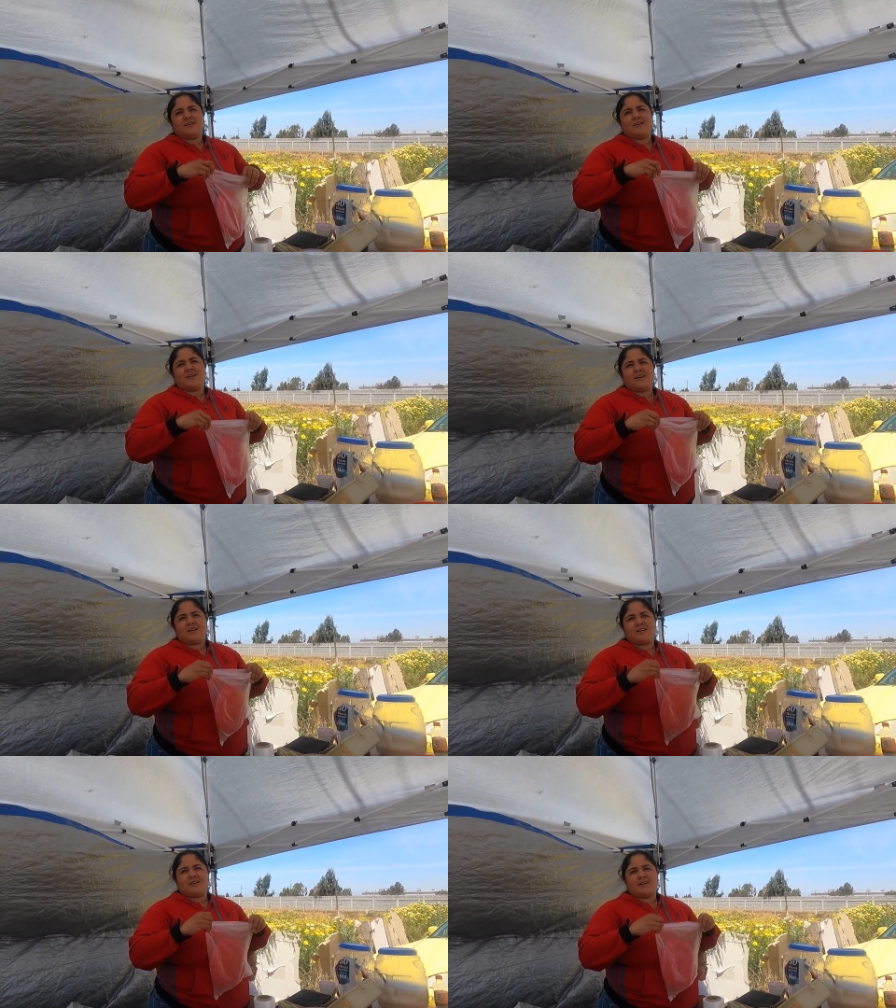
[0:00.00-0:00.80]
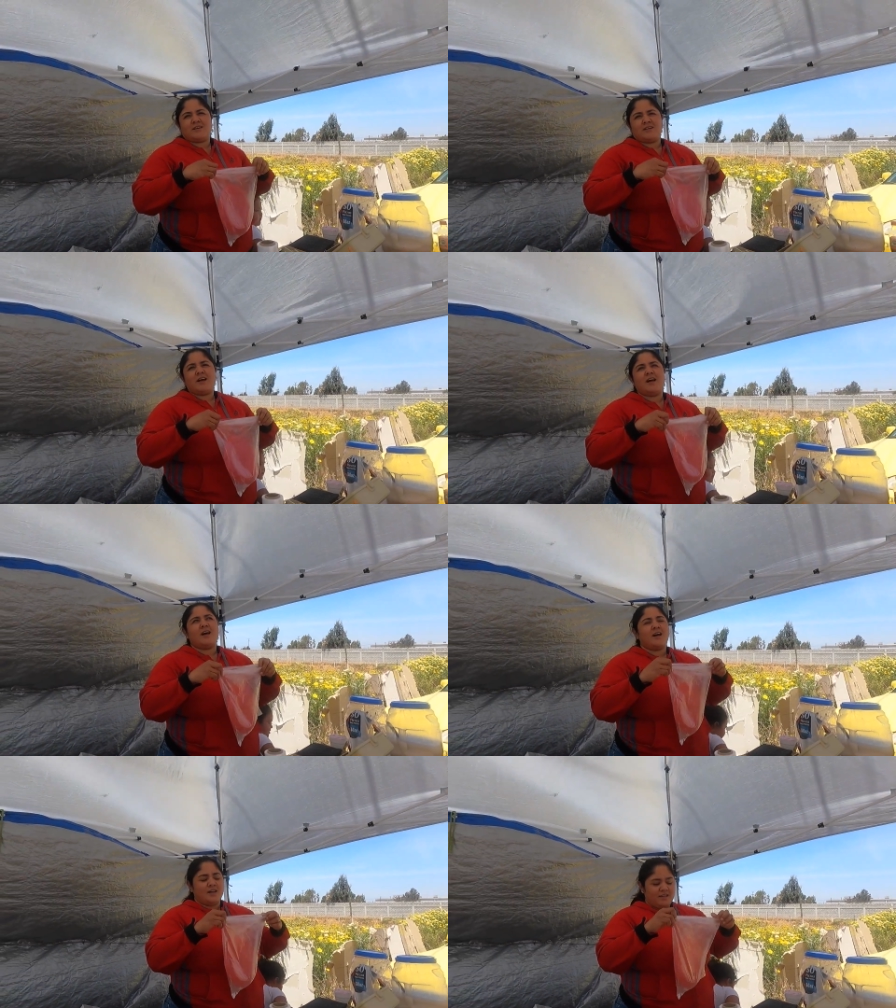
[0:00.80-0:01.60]
A, a lot?
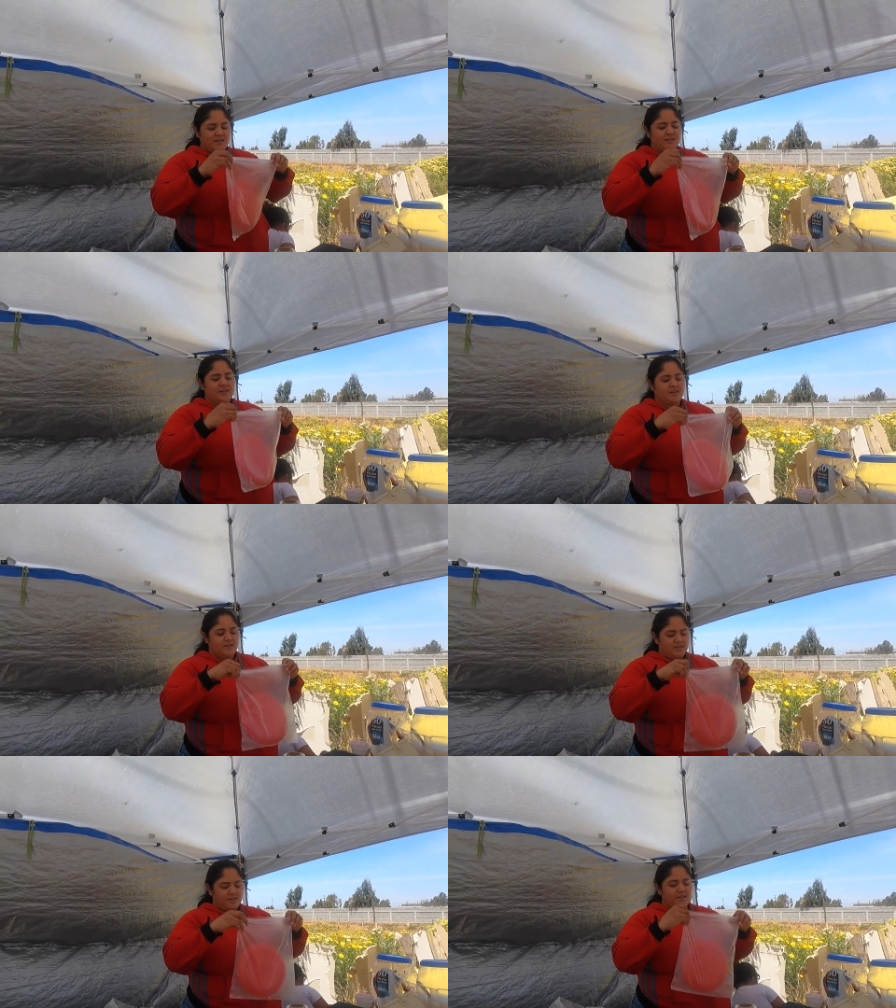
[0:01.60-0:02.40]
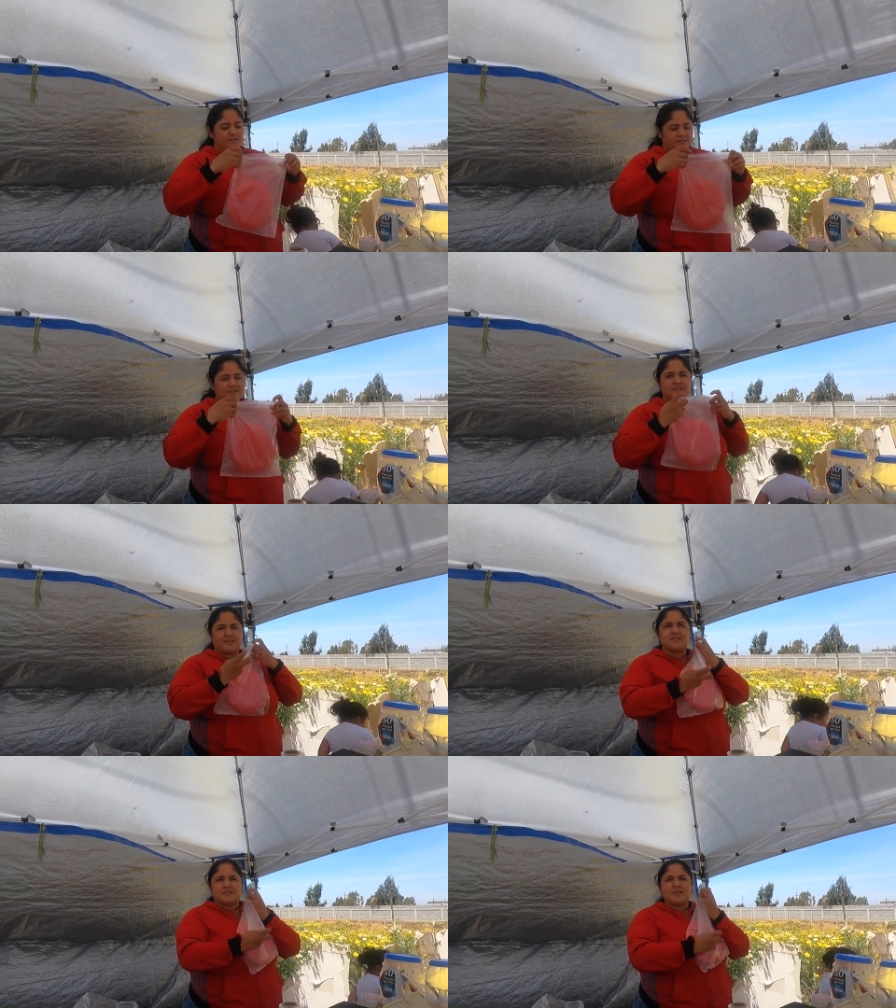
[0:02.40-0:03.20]
Uh, yes.
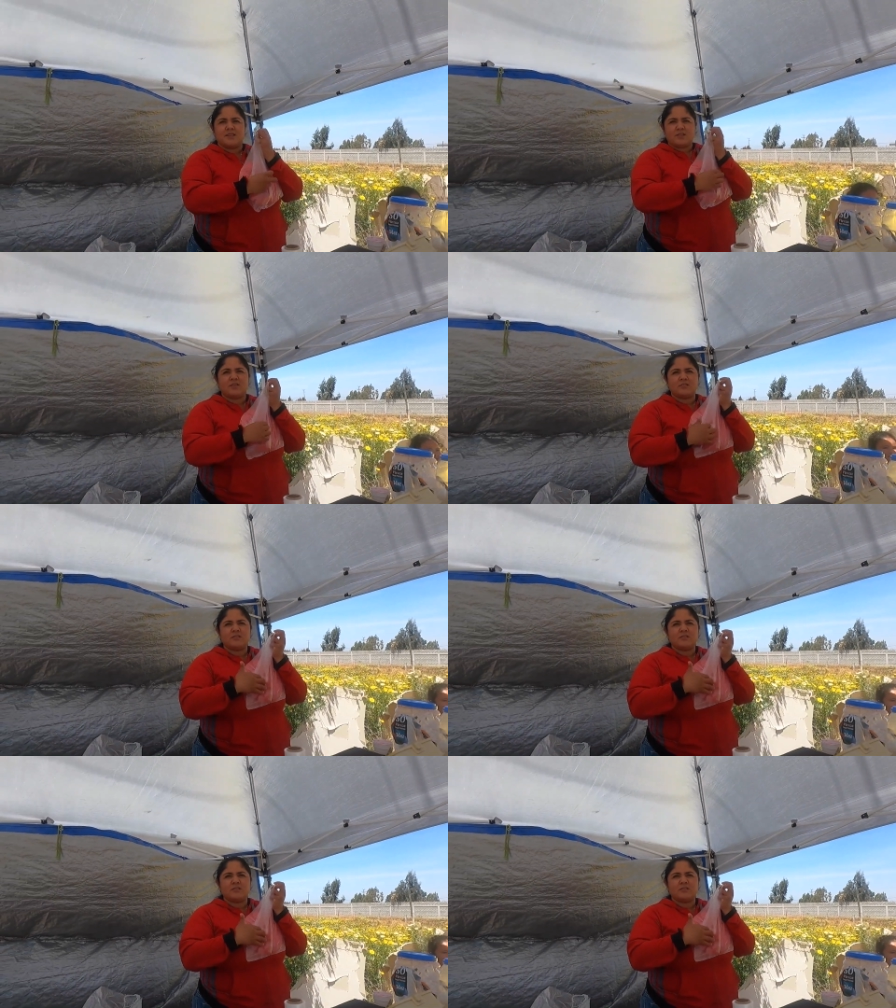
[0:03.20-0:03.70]
Lot many